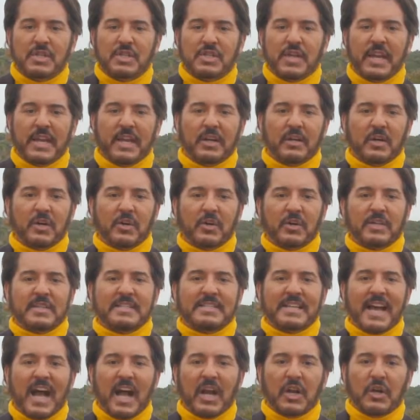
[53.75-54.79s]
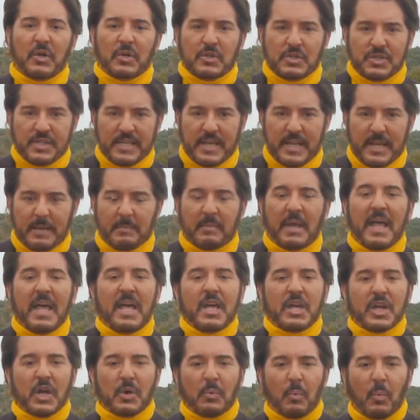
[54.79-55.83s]
She and her entire team
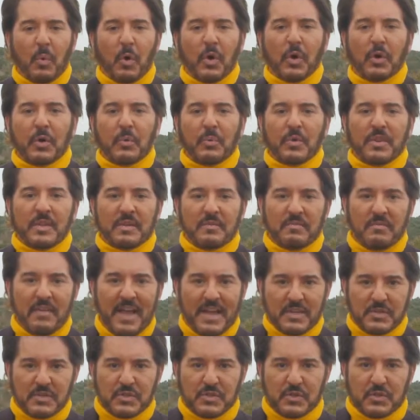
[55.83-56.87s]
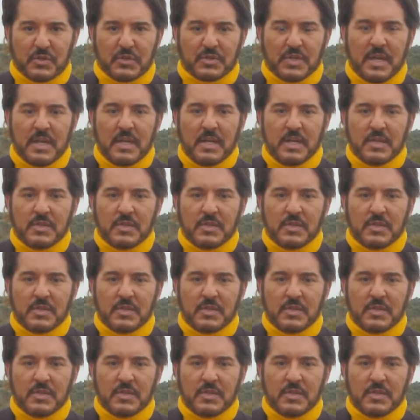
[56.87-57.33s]
can work with investors